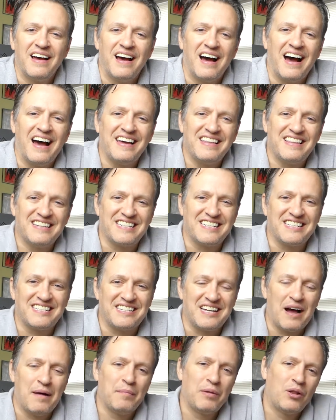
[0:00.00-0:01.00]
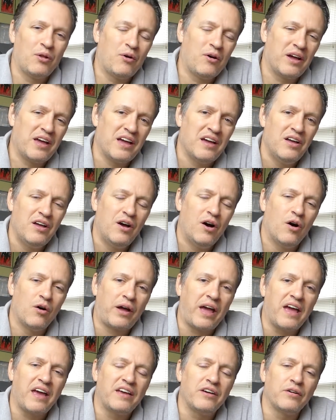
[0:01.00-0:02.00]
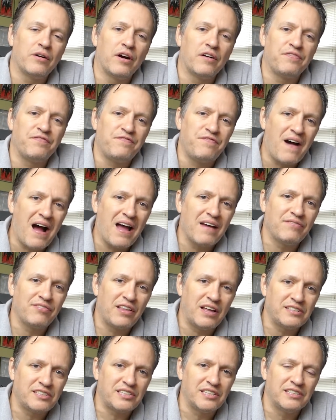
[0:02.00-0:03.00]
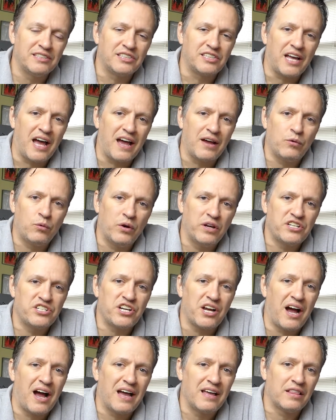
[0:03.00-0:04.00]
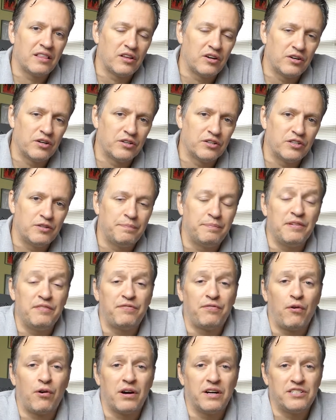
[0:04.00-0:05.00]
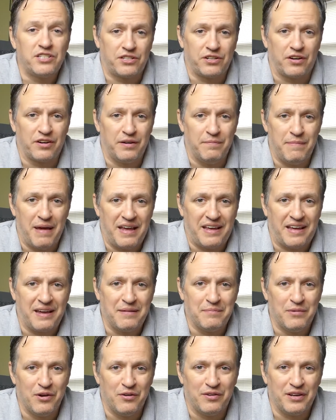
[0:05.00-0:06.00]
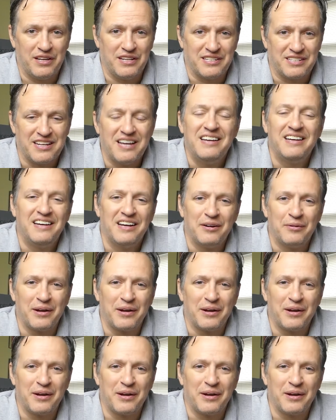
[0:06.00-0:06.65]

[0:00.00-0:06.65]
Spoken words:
Hi, this is Tom Malloy. Okay, here are five lessons I wish I learned before I started making movies. Here